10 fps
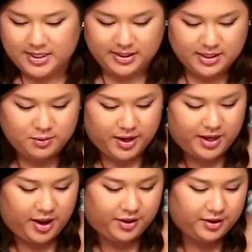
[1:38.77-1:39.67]
gonna take this
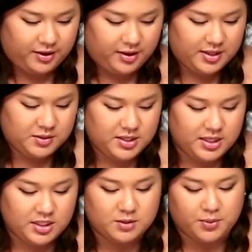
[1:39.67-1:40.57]
white color, and this
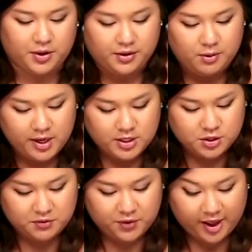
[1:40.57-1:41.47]
one's like a sparkly white,
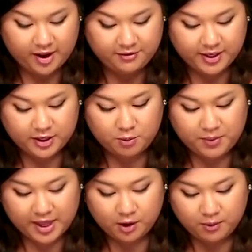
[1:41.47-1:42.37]
so if you have like an
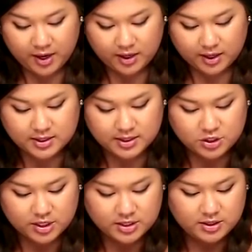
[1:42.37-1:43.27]
opaque white, I'd
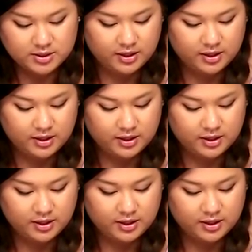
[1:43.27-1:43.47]
suggest